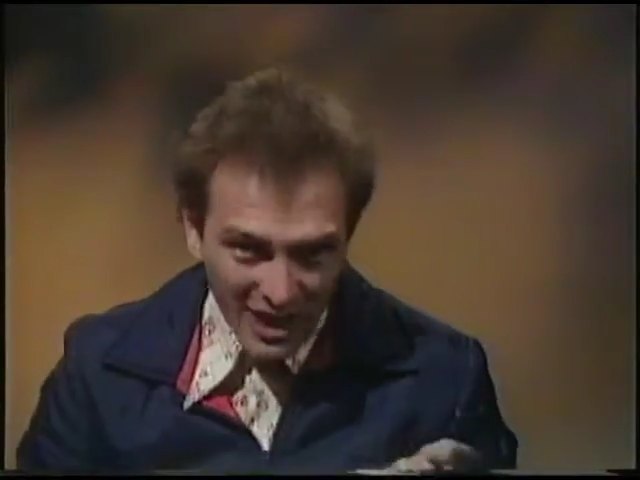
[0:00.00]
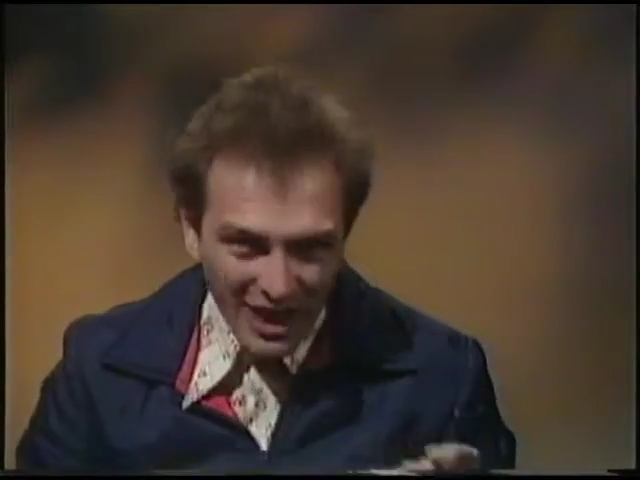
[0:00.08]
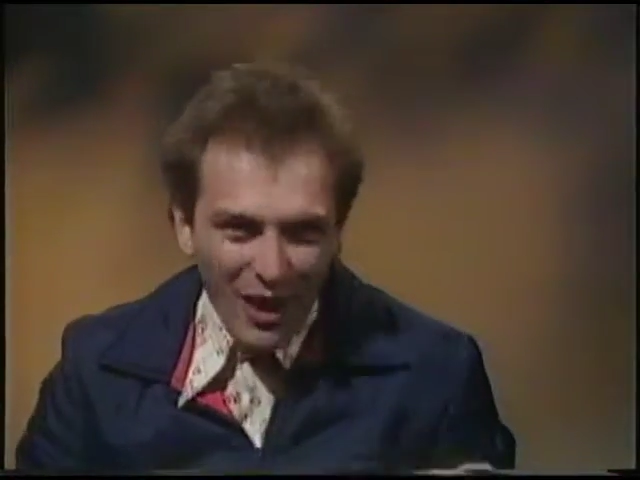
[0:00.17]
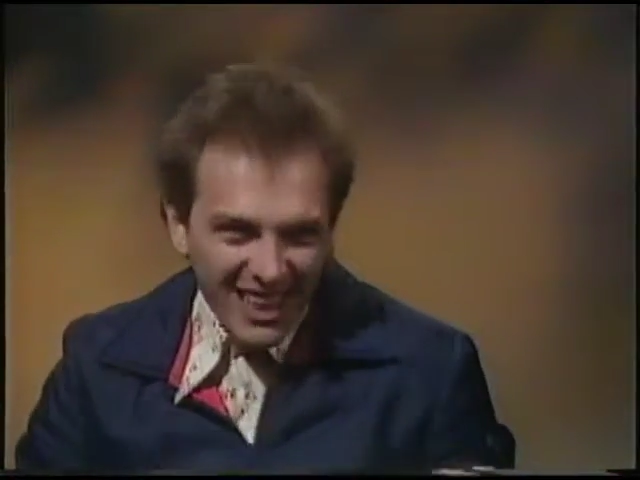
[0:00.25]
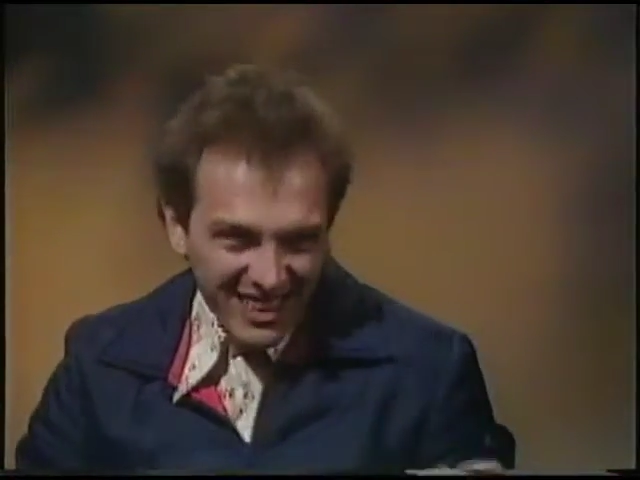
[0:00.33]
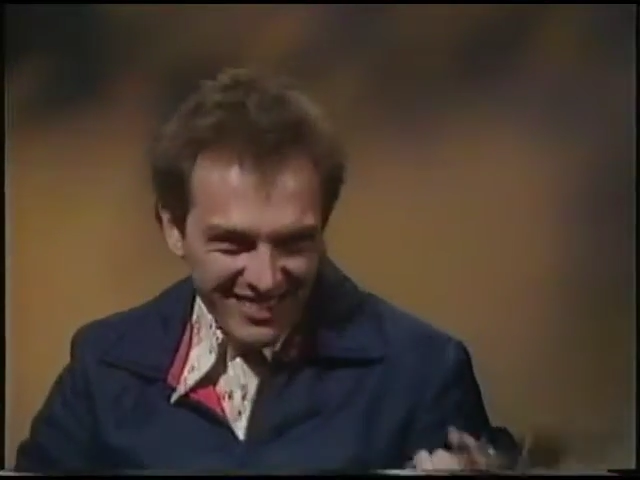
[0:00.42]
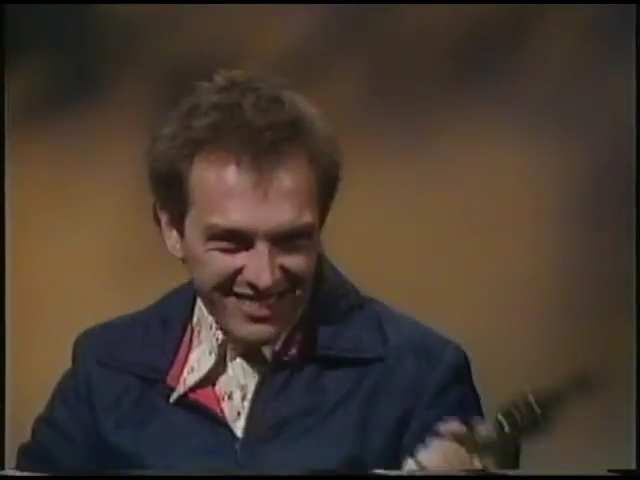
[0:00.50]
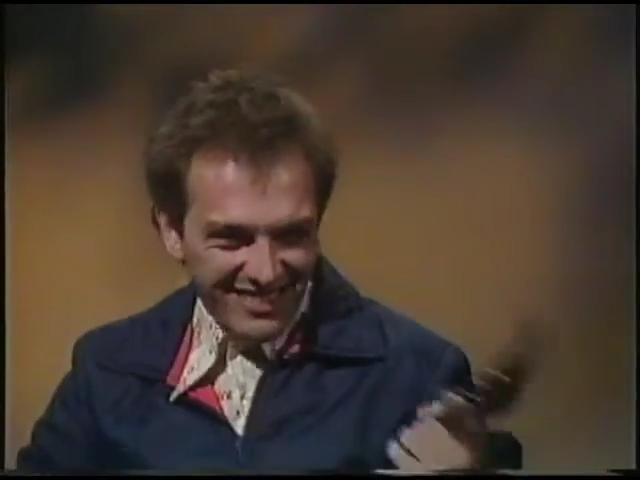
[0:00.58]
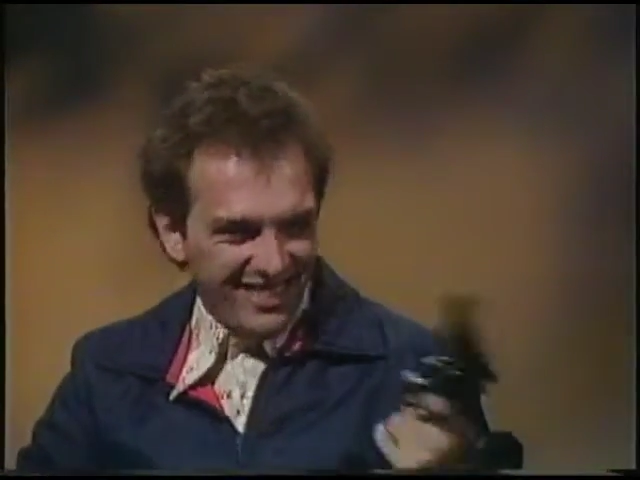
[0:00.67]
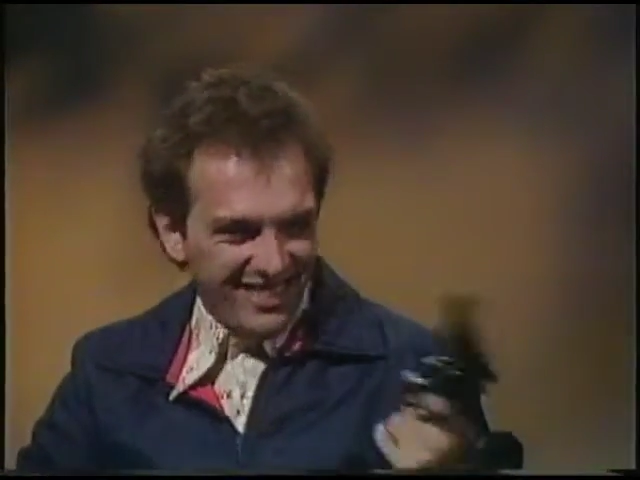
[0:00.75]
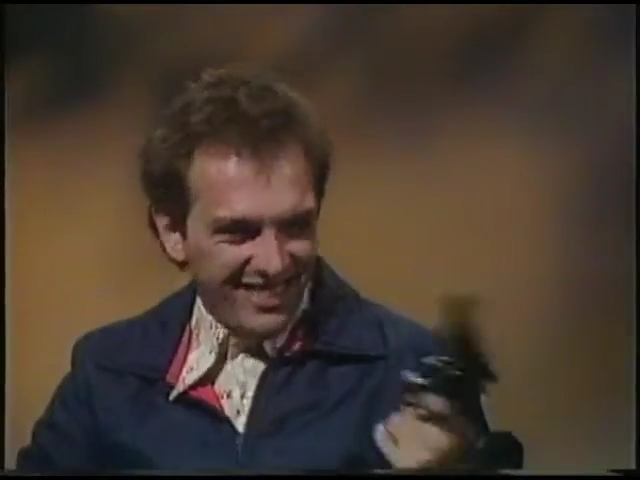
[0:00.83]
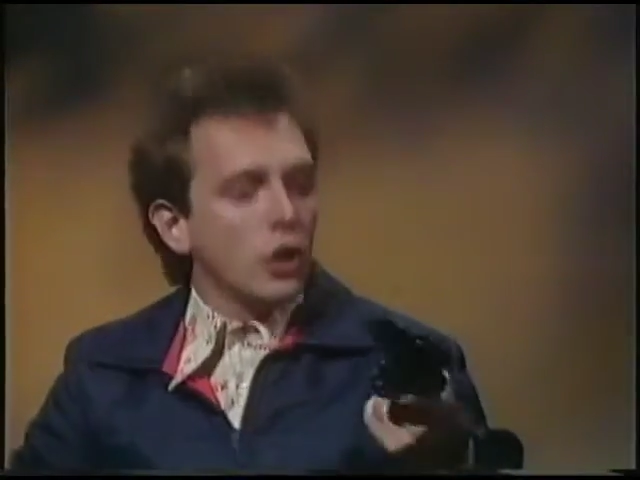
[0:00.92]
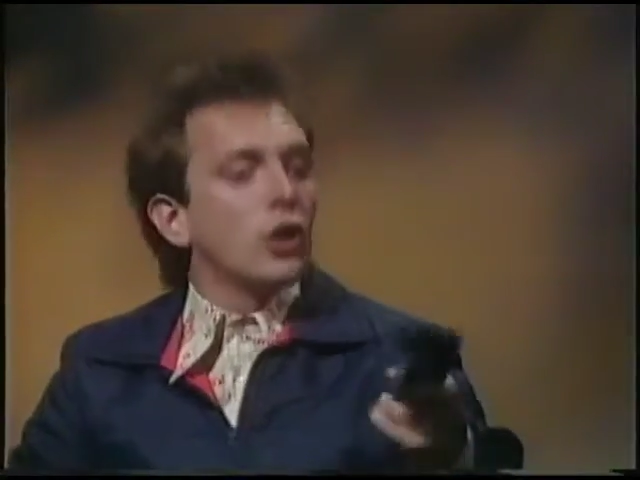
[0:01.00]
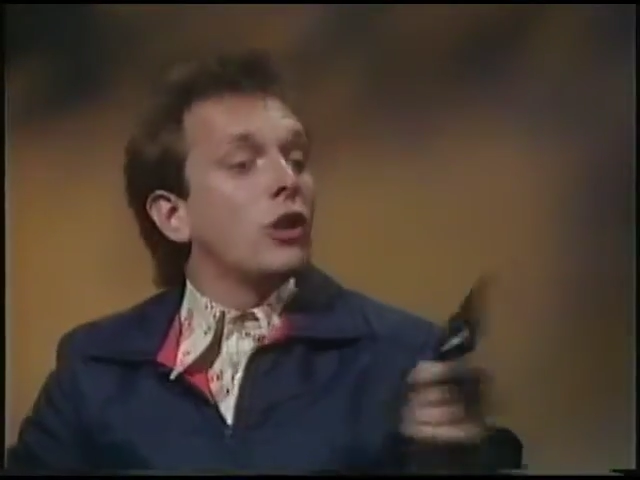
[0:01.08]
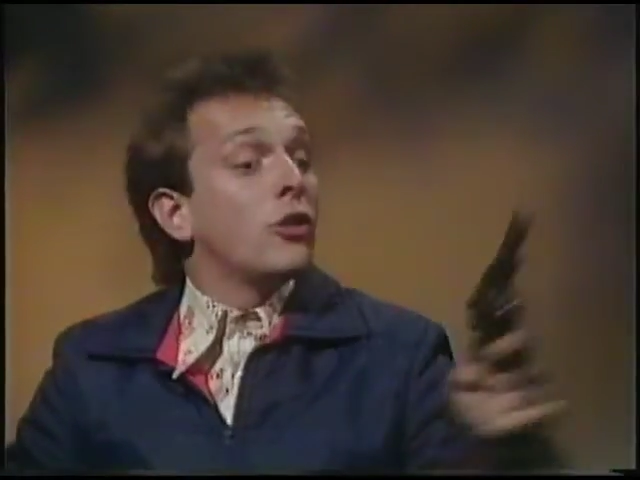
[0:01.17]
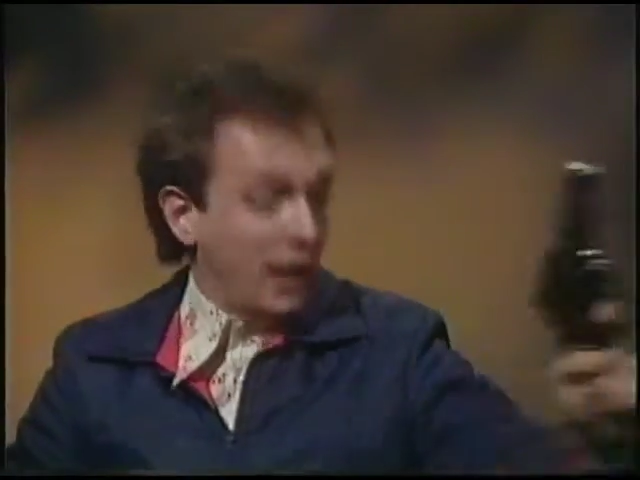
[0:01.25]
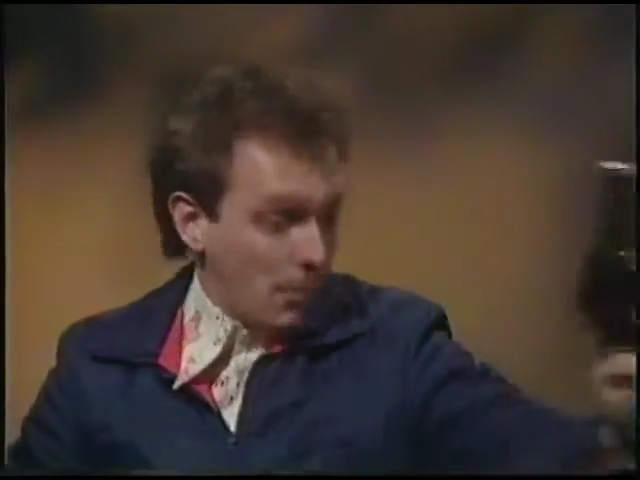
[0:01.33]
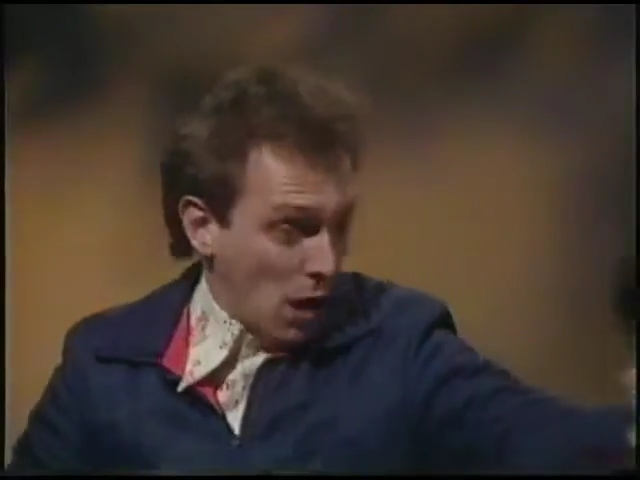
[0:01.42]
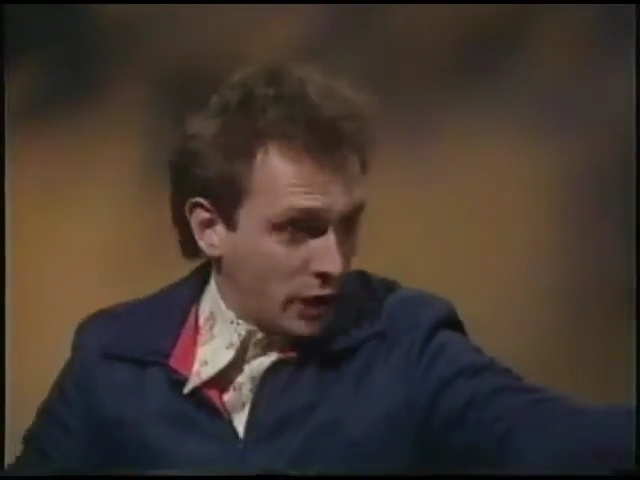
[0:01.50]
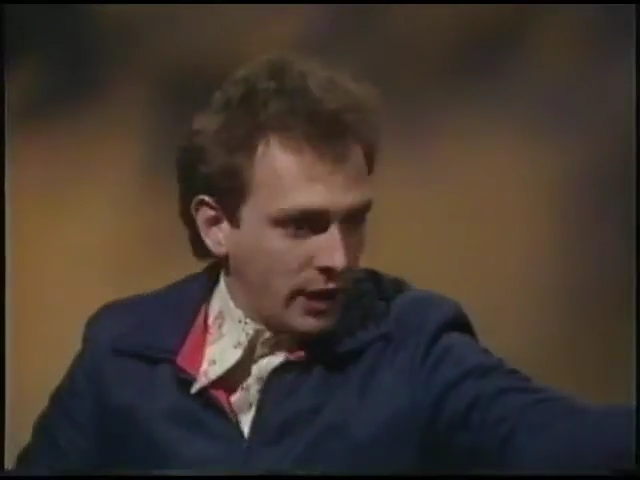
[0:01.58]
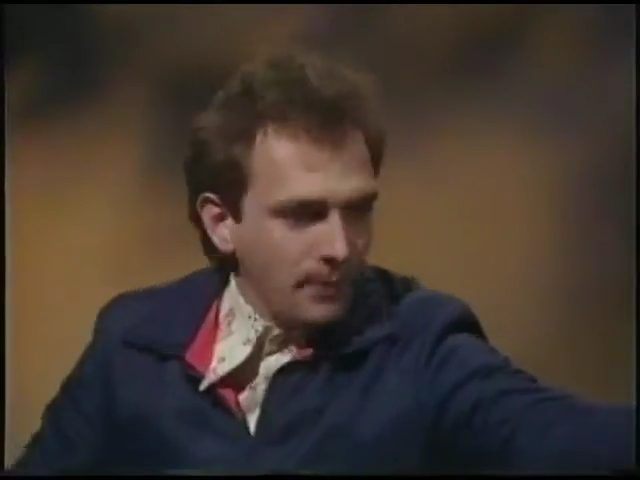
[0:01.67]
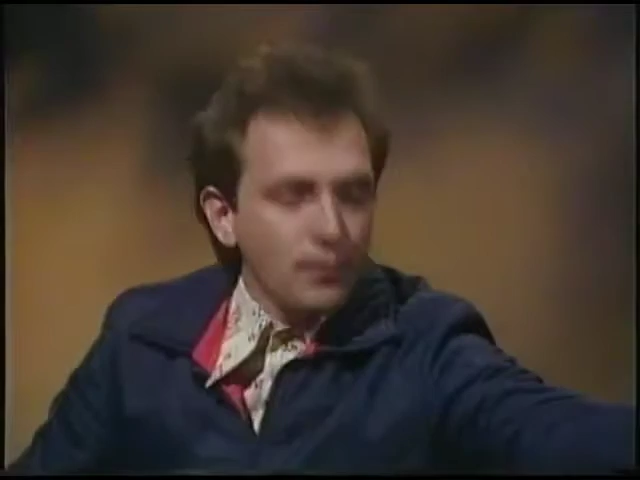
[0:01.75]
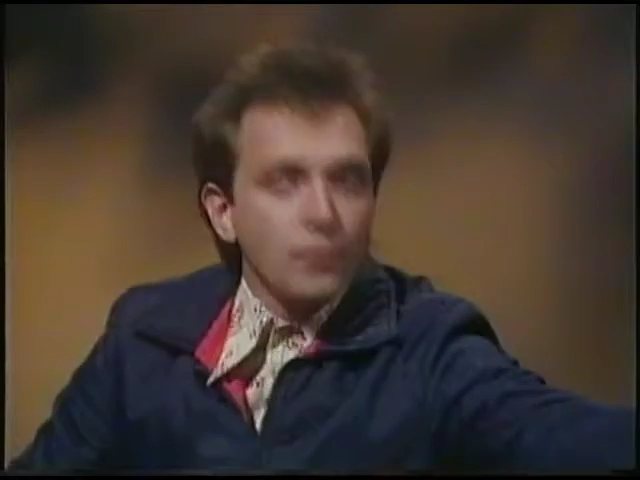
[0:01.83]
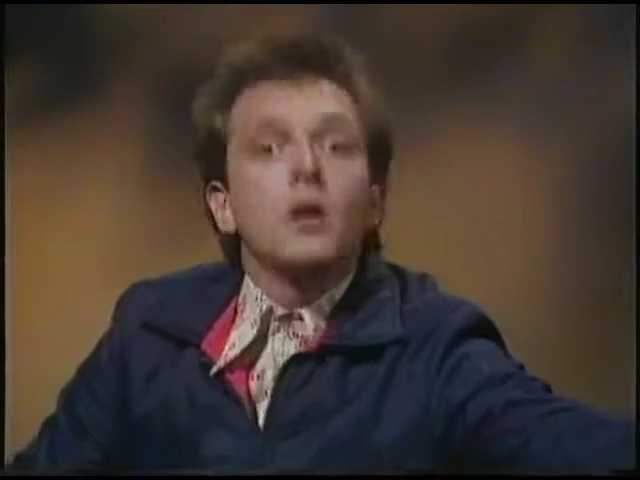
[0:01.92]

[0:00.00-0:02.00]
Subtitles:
anyway. Thank you, Martin.